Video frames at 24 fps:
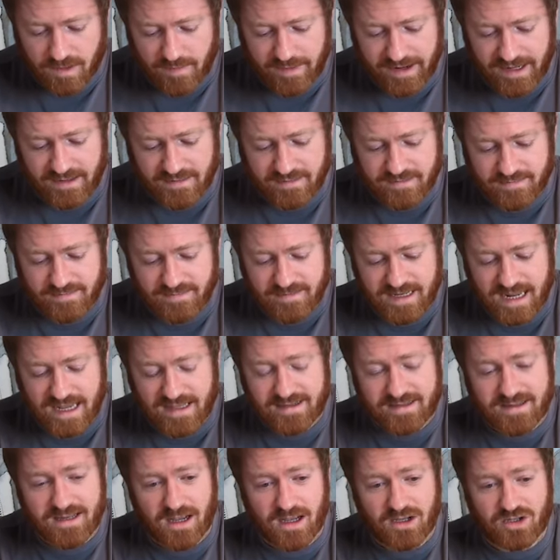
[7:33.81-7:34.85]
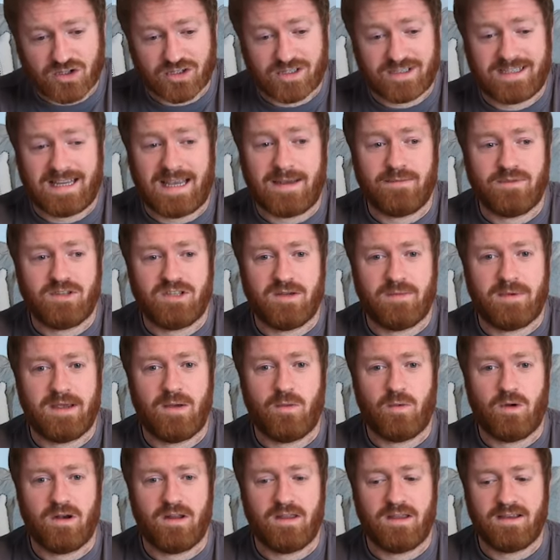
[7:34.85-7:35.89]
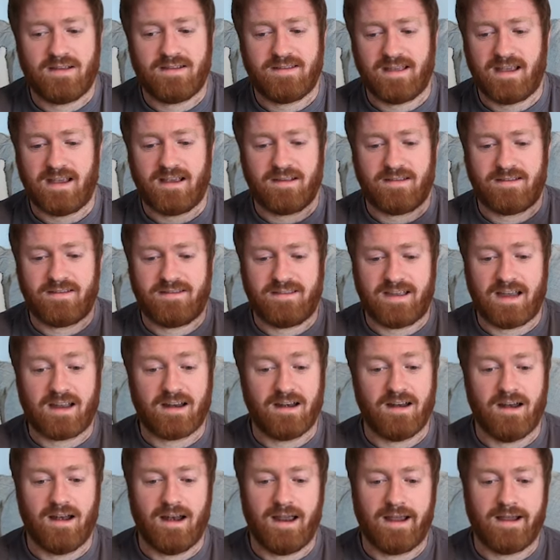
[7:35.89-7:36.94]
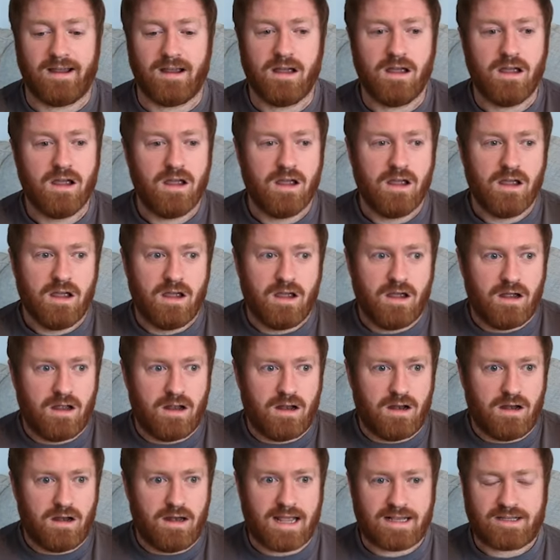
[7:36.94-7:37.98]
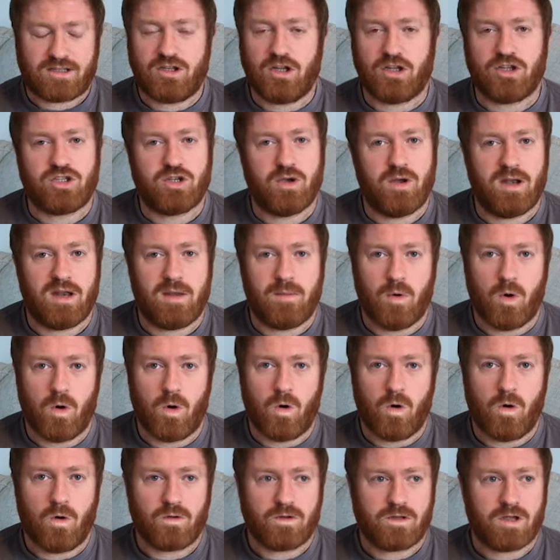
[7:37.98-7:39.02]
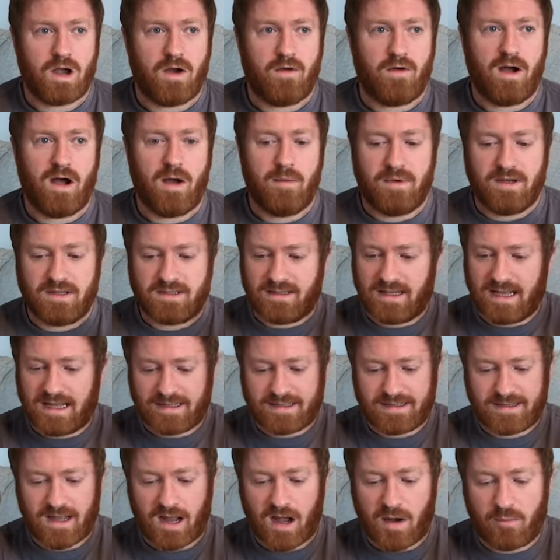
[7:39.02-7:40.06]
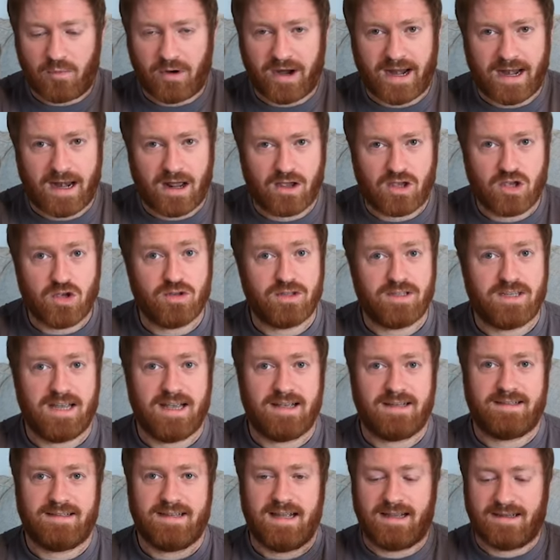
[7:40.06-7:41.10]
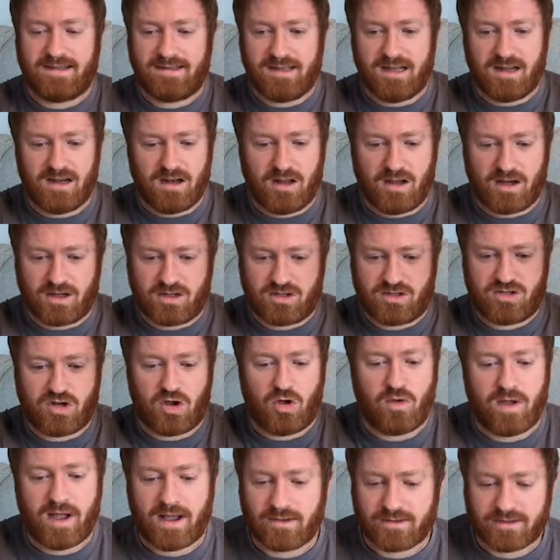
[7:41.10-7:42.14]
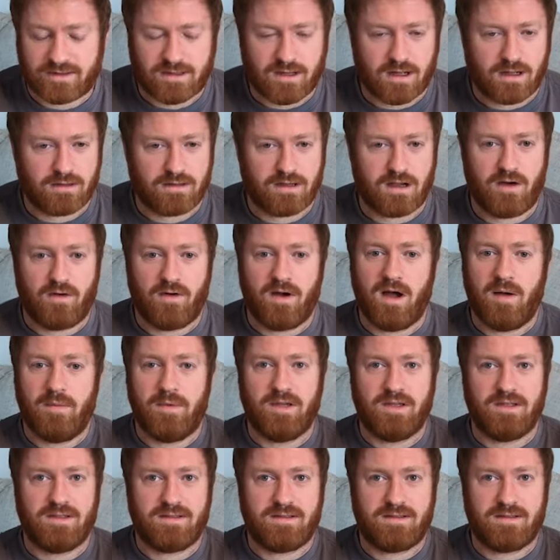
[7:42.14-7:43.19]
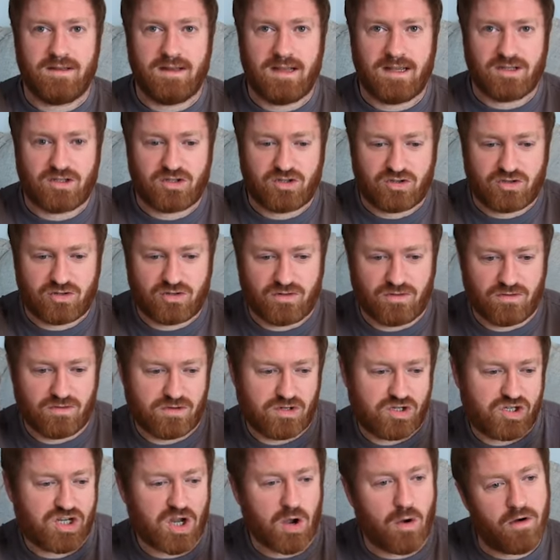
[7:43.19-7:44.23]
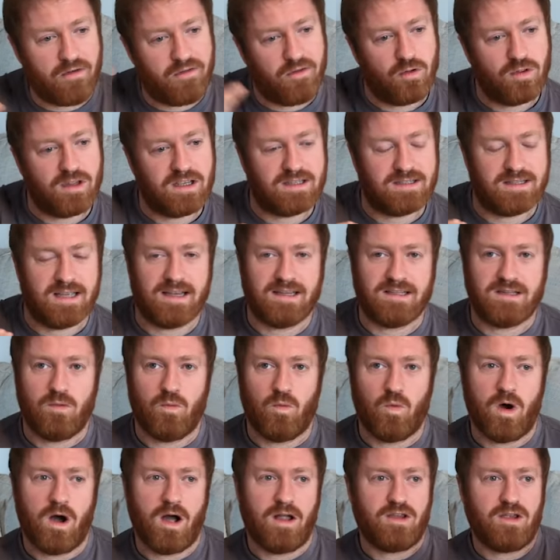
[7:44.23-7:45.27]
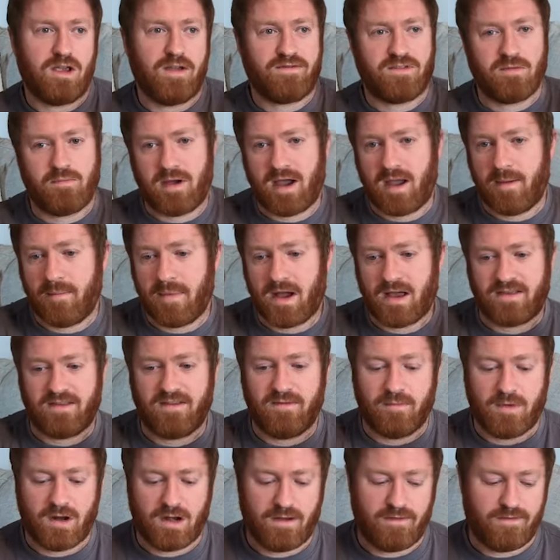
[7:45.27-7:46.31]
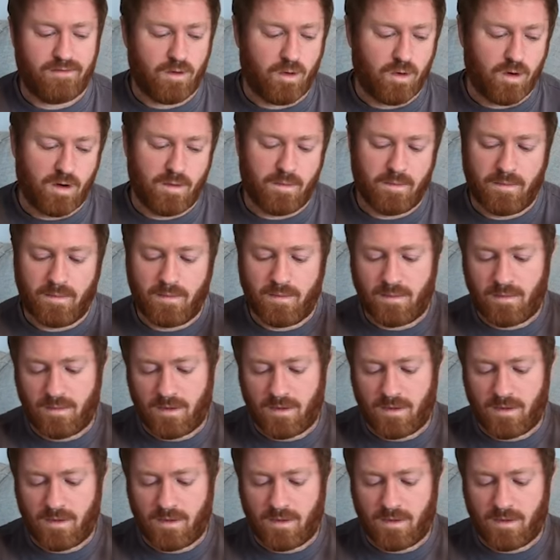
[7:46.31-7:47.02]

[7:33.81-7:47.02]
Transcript: I mean, Death Star just seems to be one of these things signalling, let's not do any more dioramas. Let's start bringing out UCS sets that are like dollhouse style dioramas. Let's show off all these things in one. You have to pay massive money for them.